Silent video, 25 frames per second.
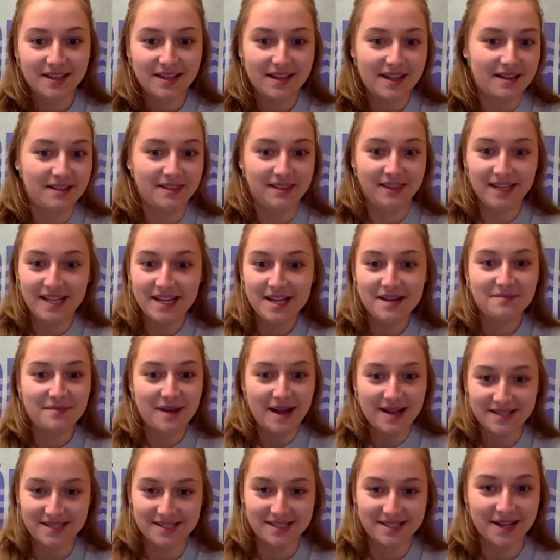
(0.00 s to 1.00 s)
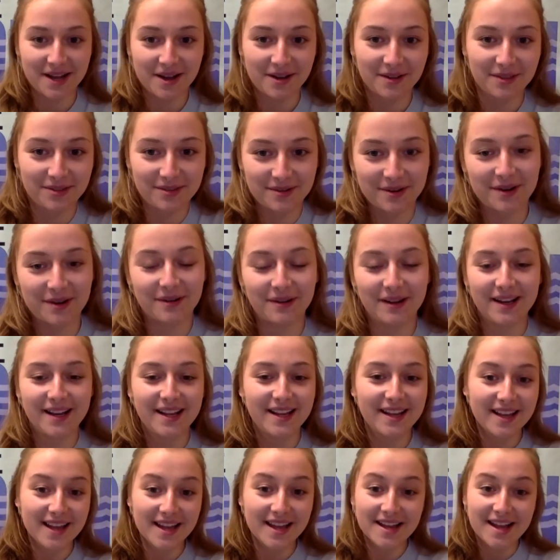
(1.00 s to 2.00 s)
Liam has to go through, and
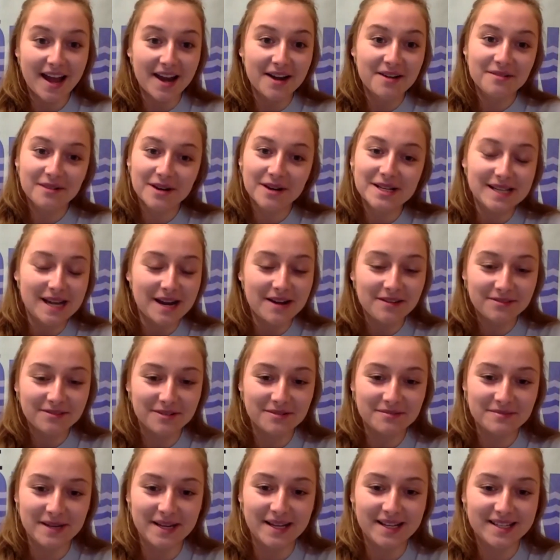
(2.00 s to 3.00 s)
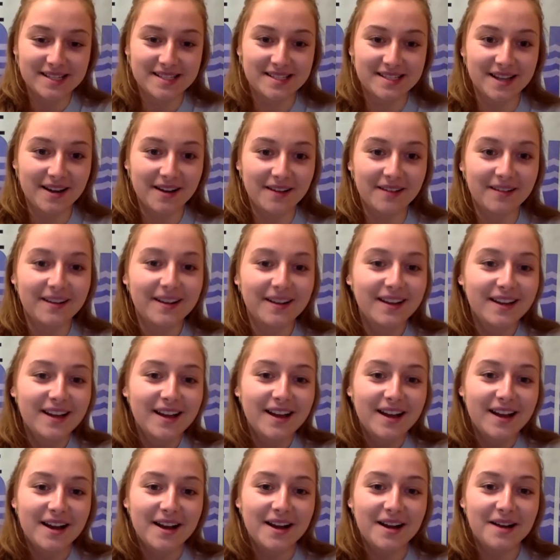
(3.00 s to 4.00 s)
it kind of worked out for me. So
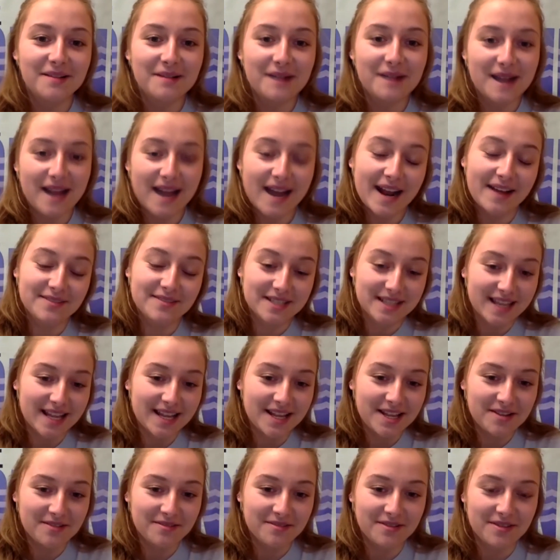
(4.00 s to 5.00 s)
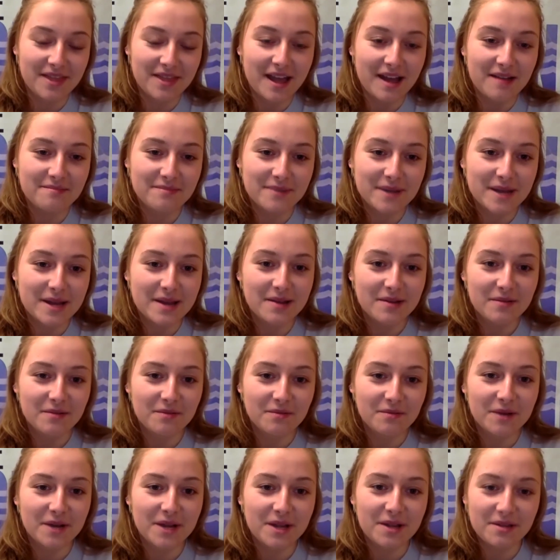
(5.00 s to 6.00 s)
I kind of have to thank you for that. But
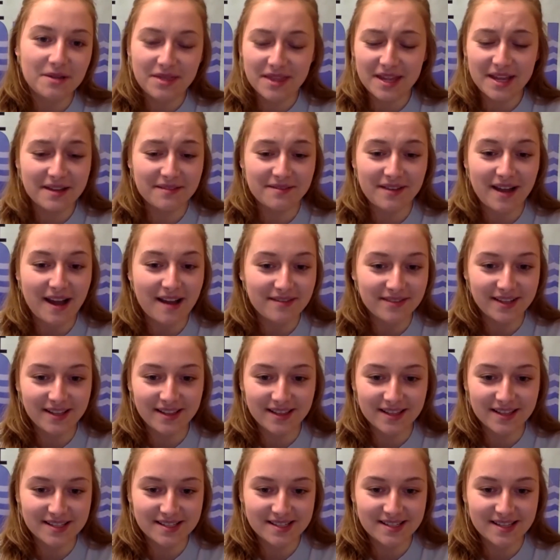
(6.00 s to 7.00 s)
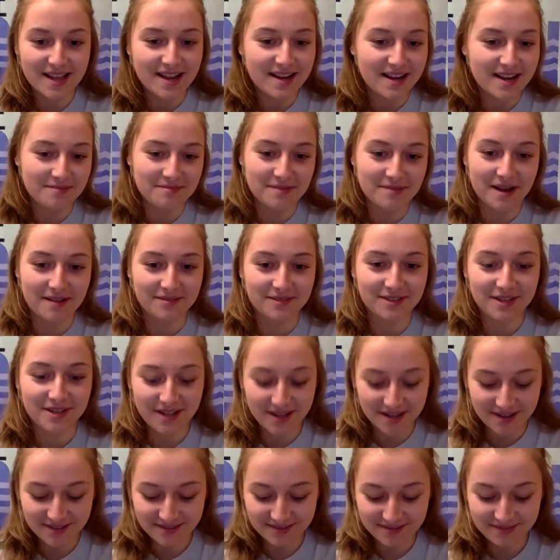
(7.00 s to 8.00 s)
what do you think of having this set named after
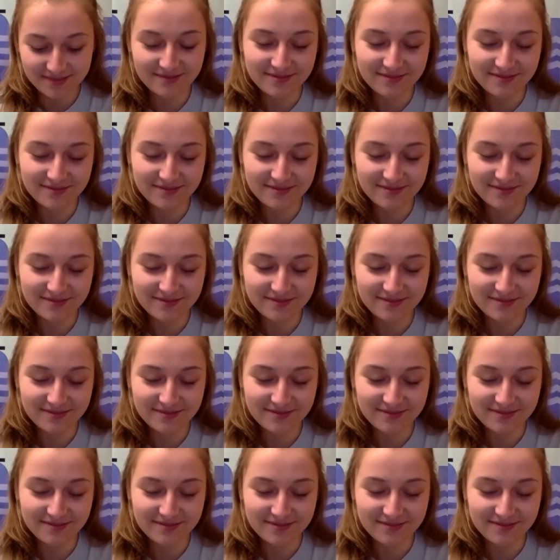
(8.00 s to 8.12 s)
you?